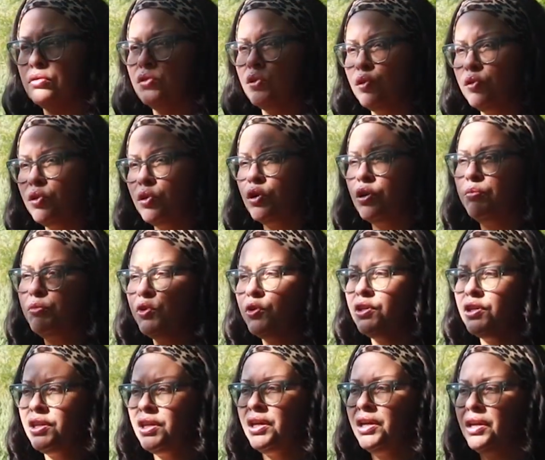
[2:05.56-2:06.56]
the
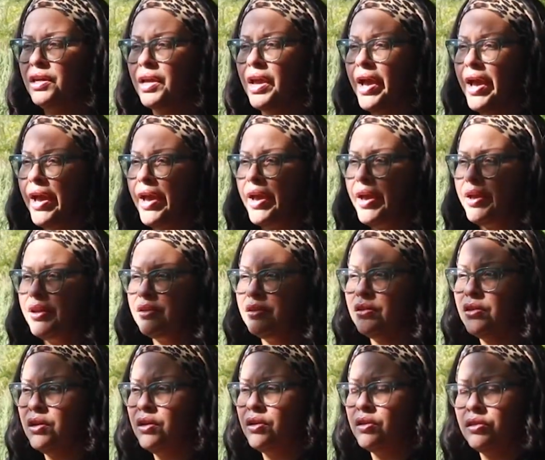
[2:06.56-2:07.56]
community, and
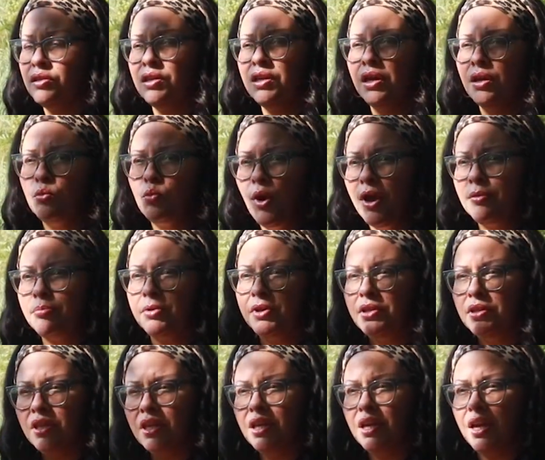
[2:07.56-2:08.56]
the
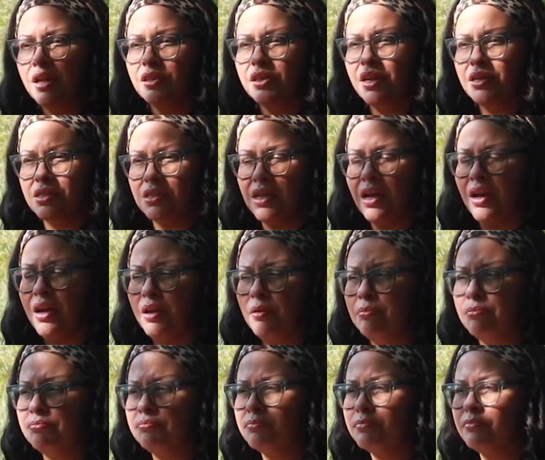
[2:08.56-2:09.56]
NYPD at that
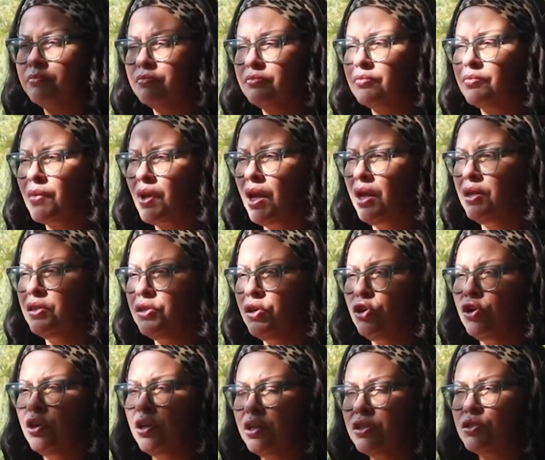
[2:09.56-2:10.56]
time. In the
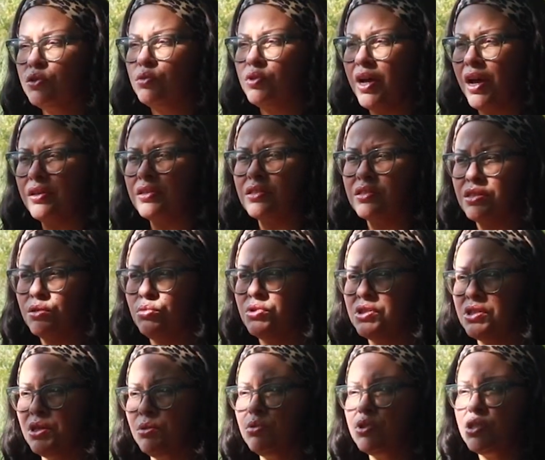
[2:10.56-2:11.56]
early
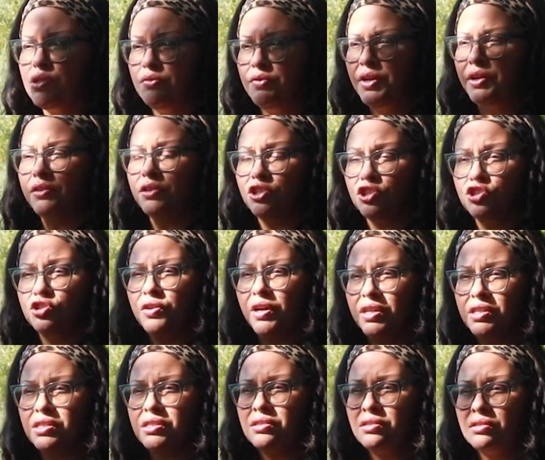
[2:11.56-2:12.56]
2000s, it was a very
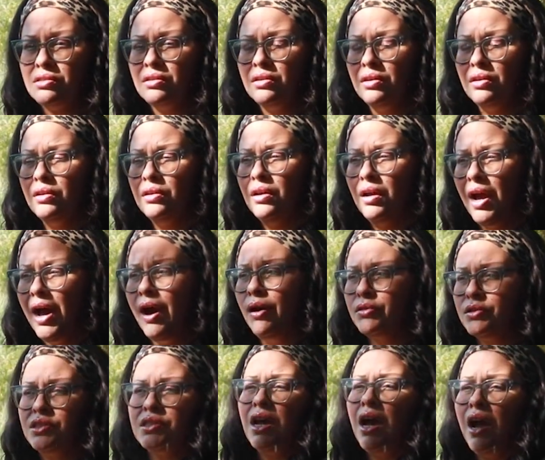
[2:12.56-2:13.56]
stressed
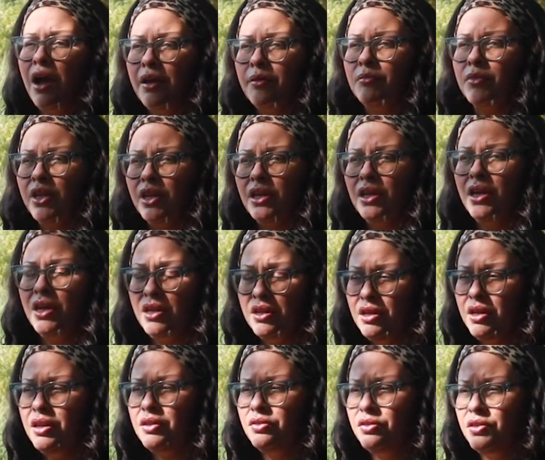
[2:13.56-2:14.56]
out time,
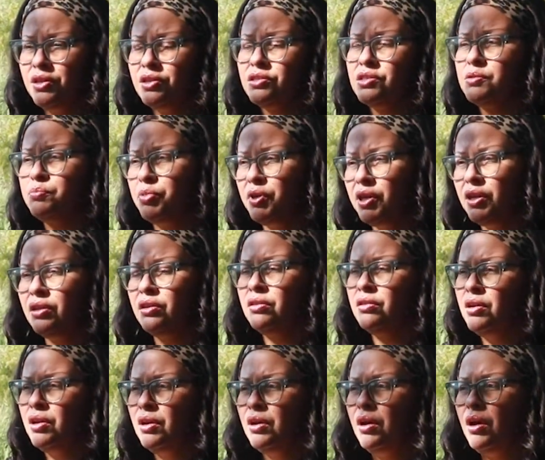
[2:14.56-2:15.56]
and there's been
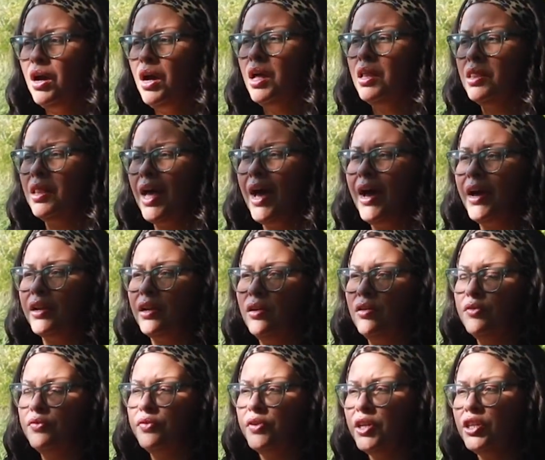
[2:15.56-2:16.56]
a lot
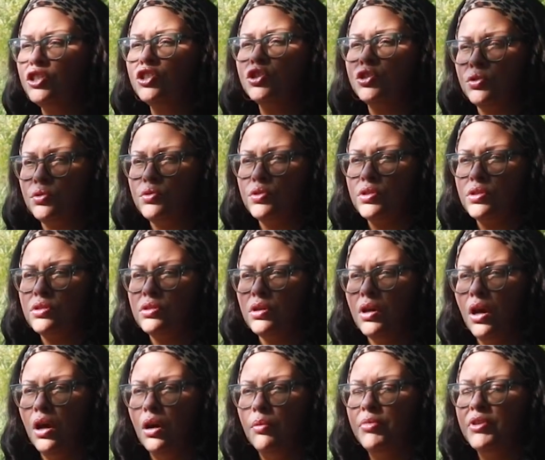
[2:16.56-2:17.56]
of issues
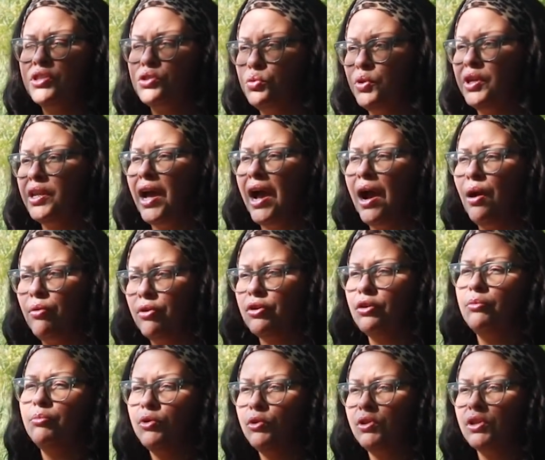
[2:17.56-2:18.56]
between our
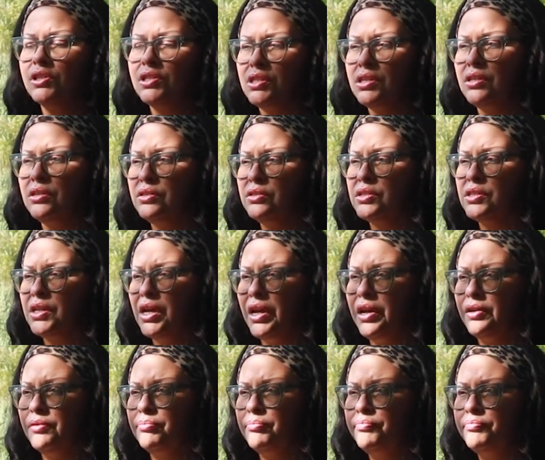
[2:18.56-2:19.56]
communities
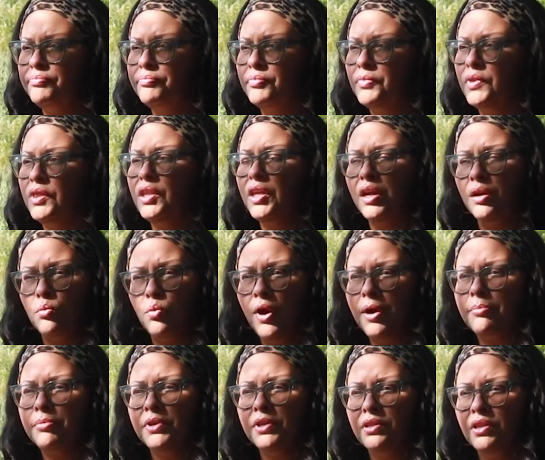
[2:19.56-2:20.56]
and the
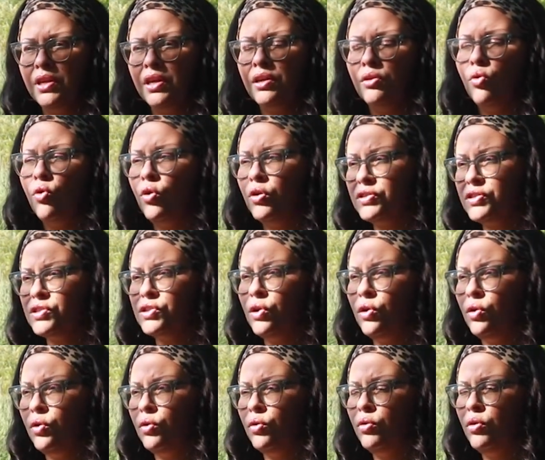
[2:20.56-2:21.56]
NYPD.
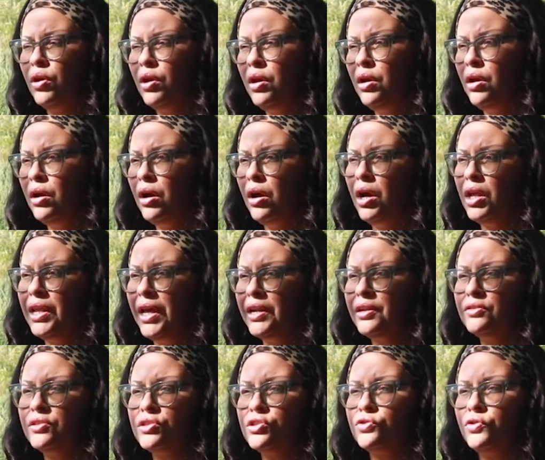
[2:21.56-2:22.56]
Also, a lot
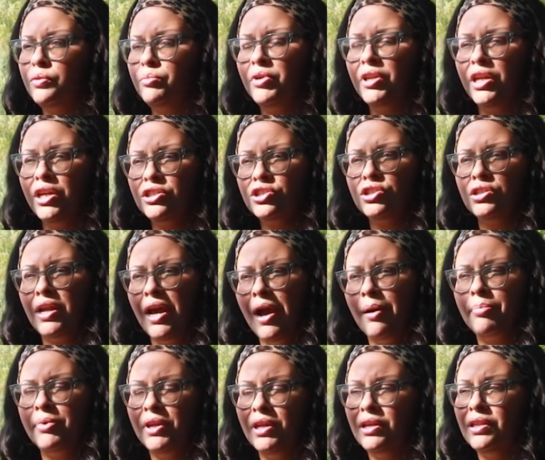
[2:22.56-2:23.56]
of discrimination
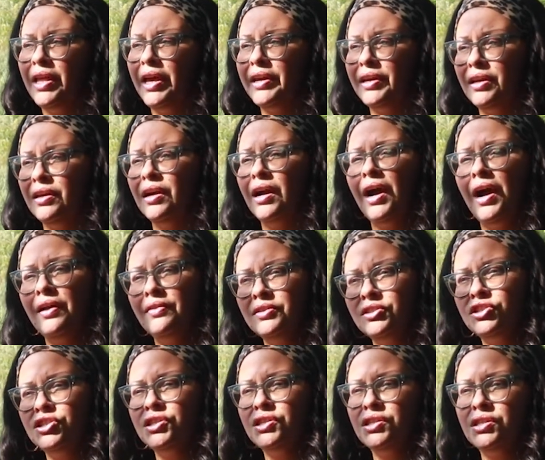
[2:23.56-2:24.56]
happening, like in
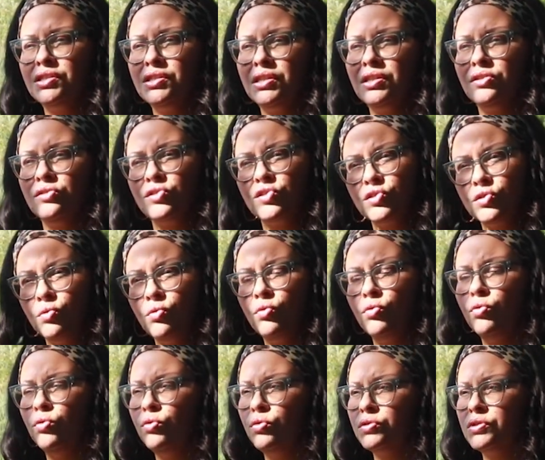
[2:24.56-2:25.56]
colleges and in
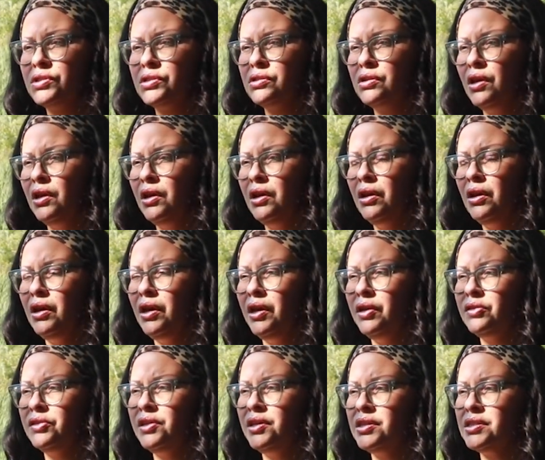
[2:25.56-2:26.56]
schools
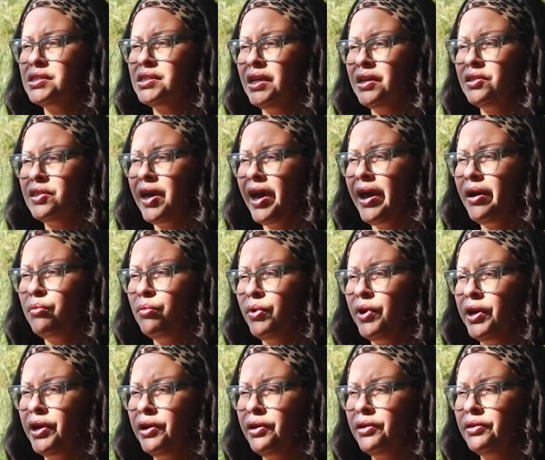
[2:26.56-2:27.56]
and things like that,
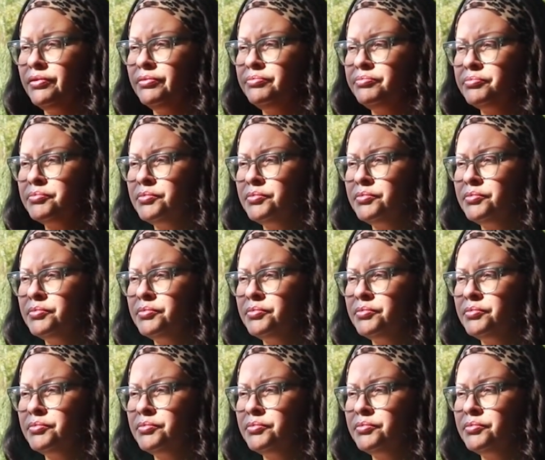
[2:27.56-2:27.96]
where